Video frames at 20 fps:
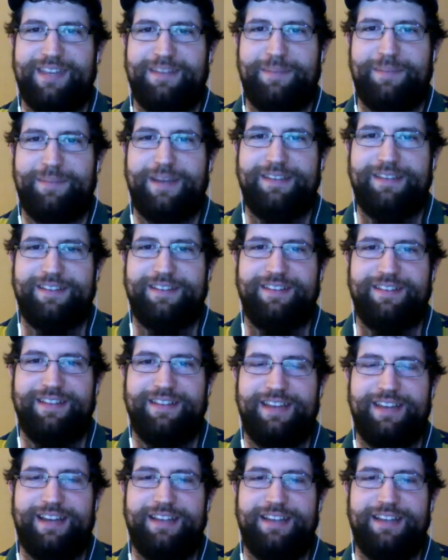basically
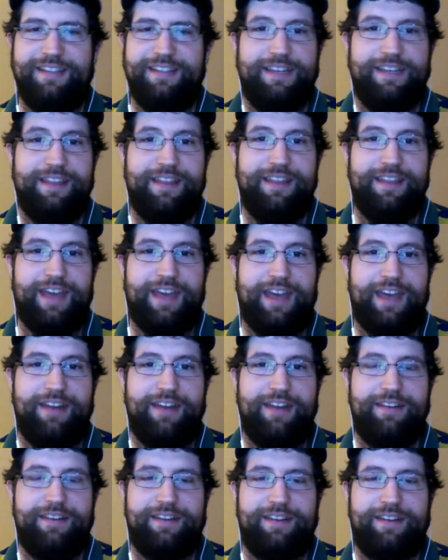the idea that,
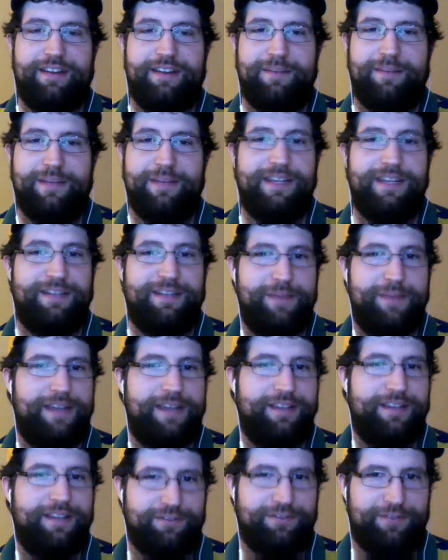and this
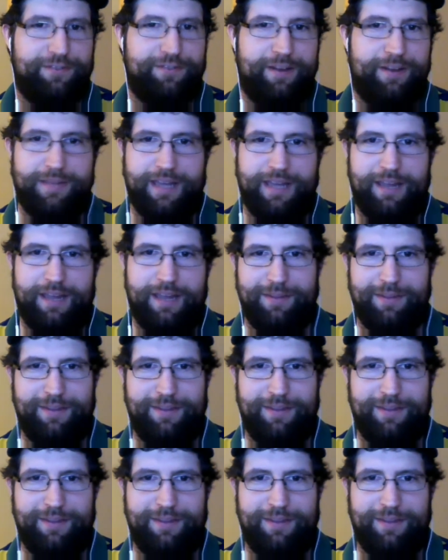mainly goes for NBA,